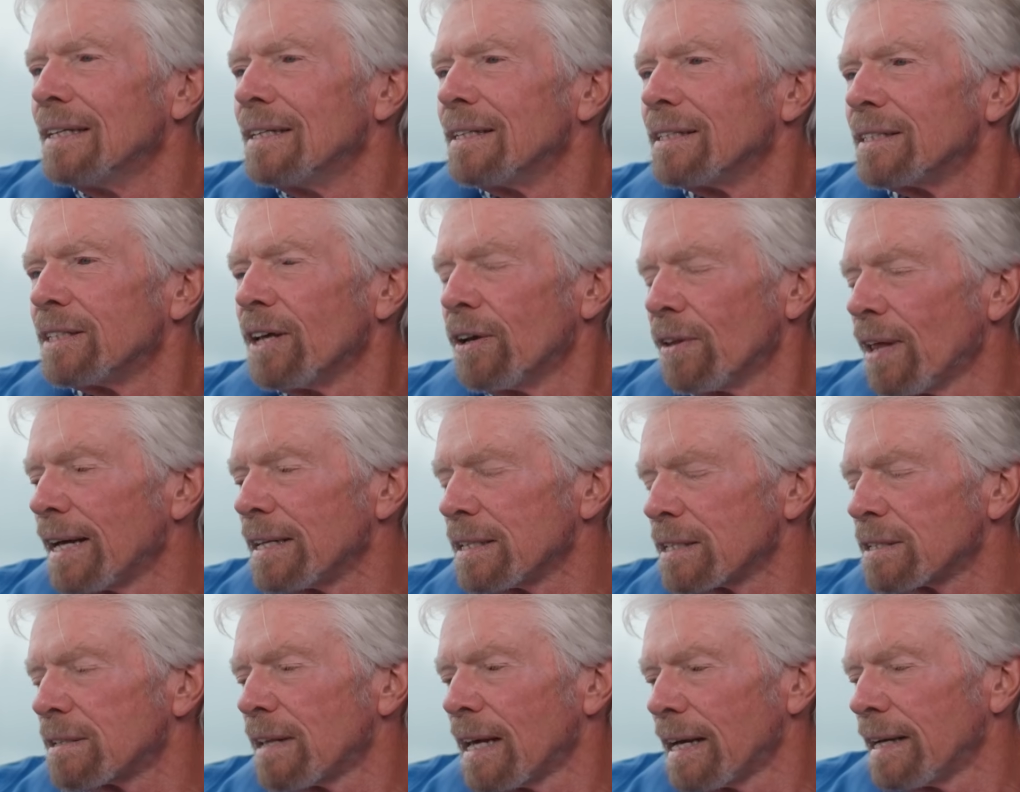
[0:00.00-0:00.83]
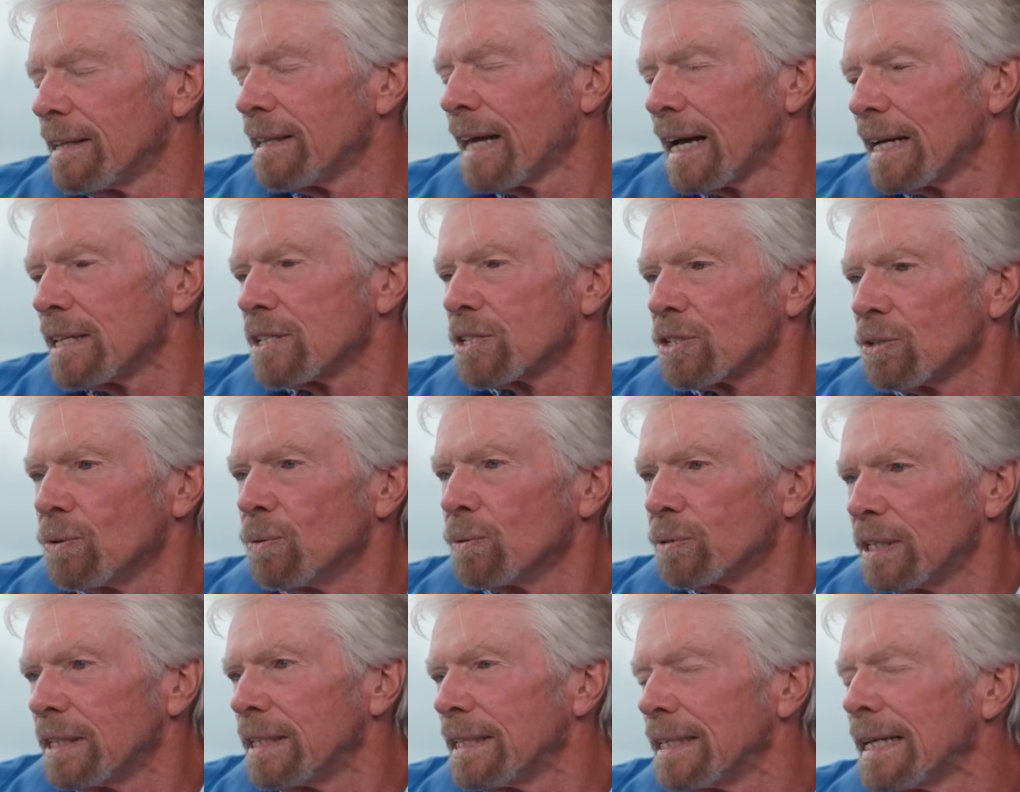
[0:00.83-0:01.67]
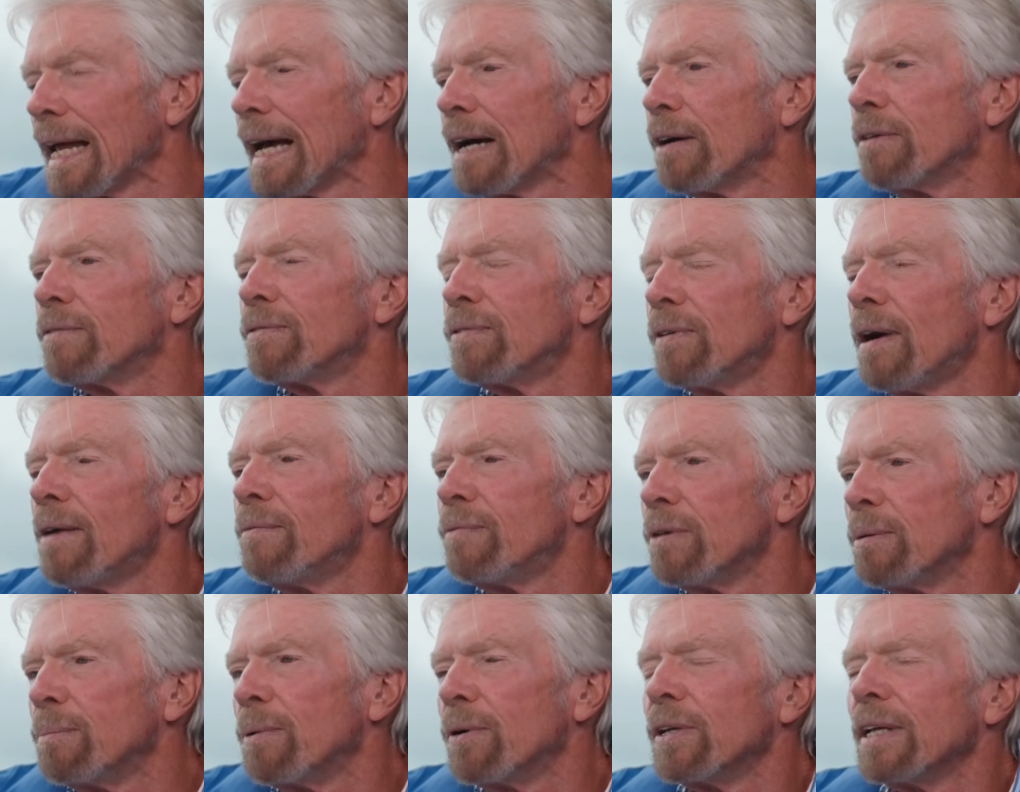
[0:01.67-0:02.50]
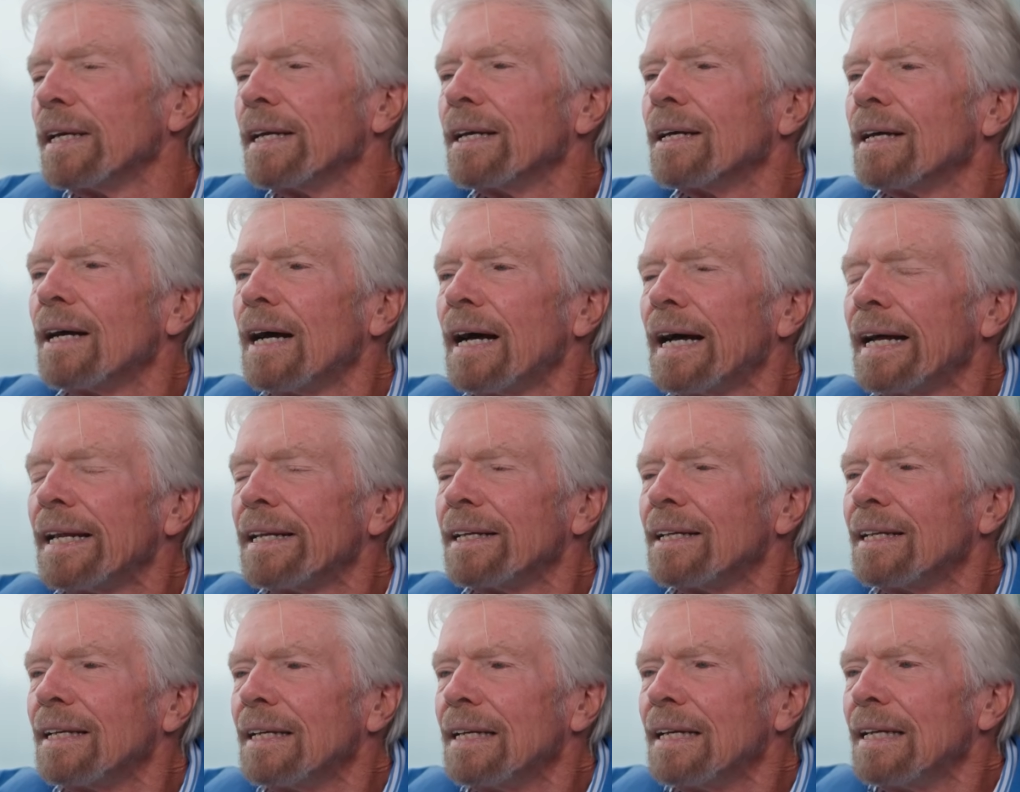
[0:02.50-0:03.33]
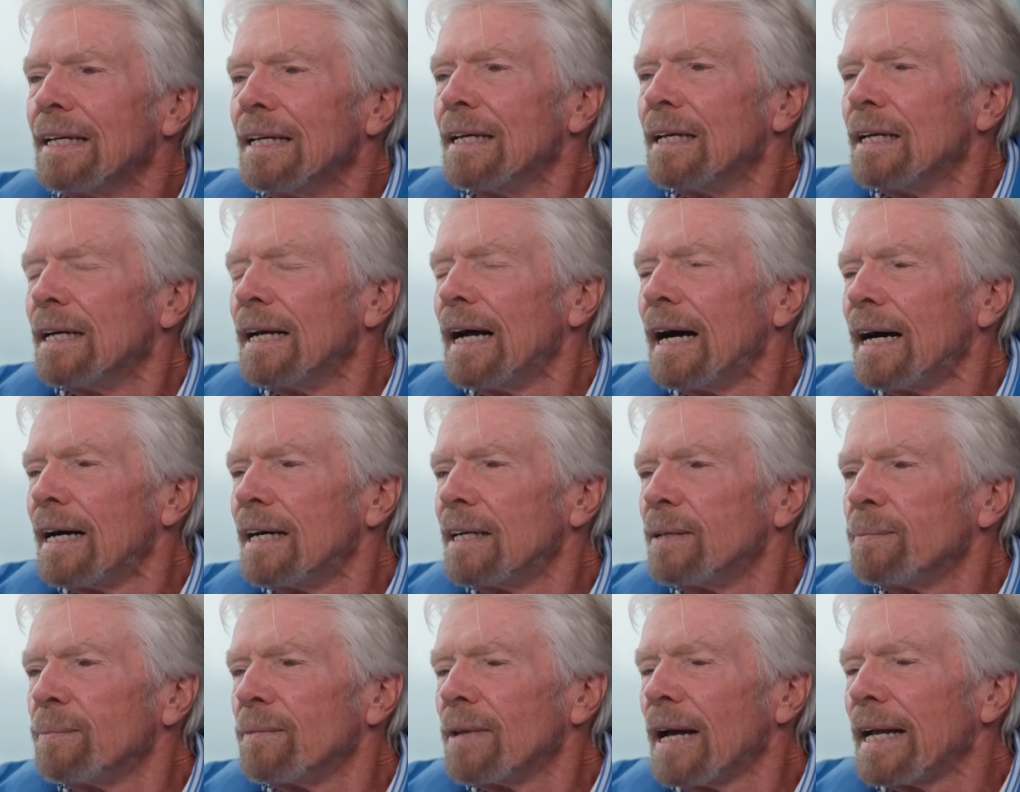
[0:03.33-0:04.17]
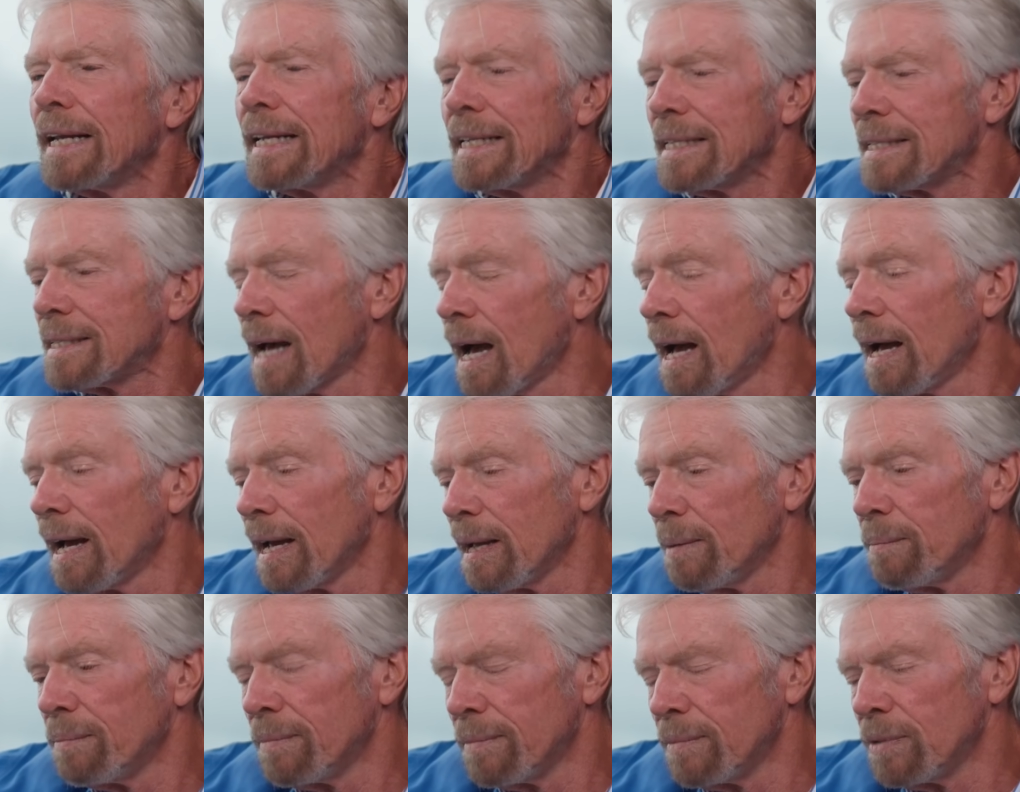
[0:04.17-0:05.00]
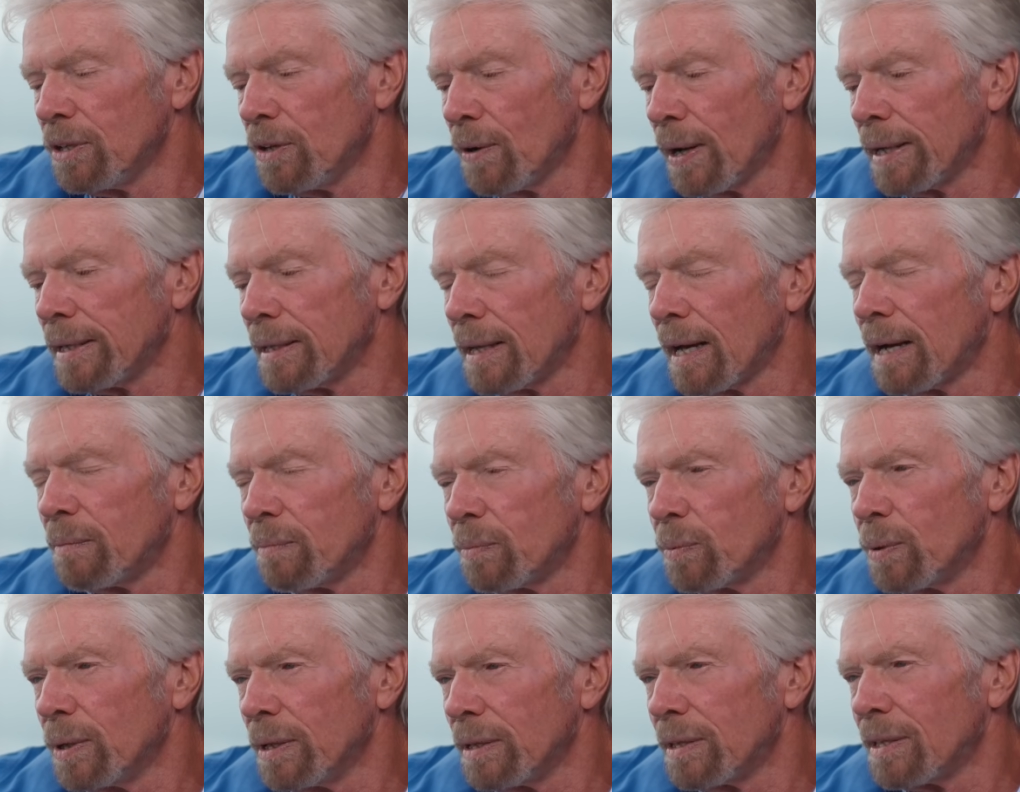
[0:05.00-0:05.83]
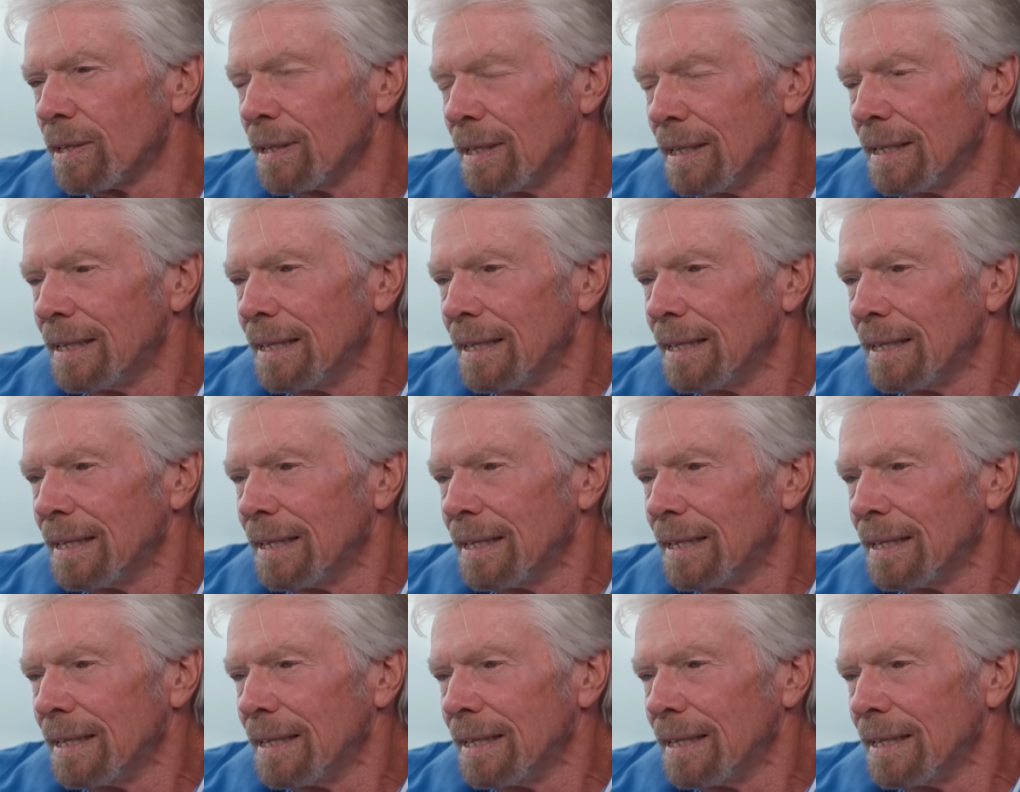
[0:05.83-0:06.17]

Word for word: So that's, that, that sorted it out for everybody. And, um, and in time, you end up with,